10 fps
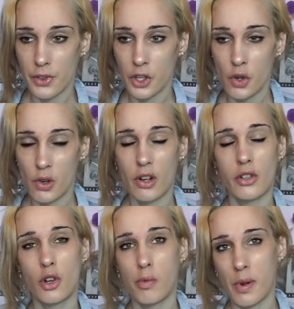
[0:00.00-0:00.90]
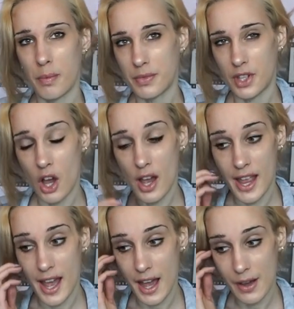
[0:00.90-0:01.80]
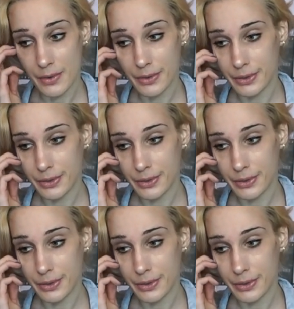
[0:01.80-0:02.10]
the neurological problems that I have,